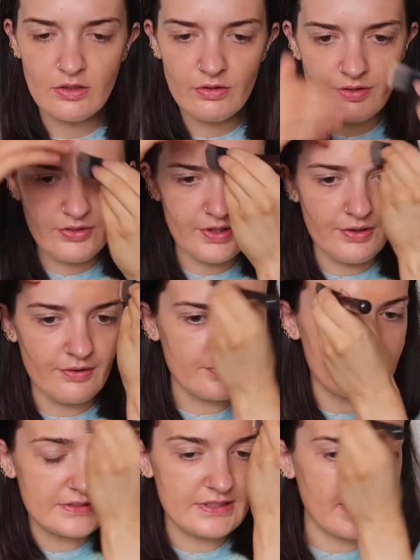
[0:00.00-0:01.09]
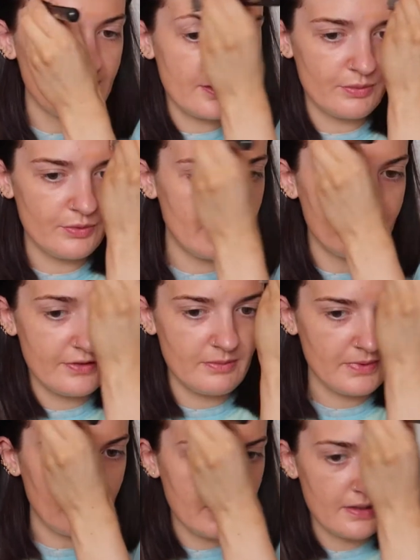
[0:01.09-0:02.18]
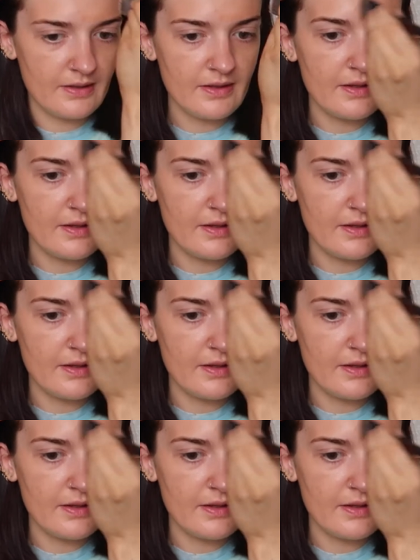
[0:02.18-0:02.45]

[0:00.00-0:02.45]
a lot thinner on the skin, I will give them that.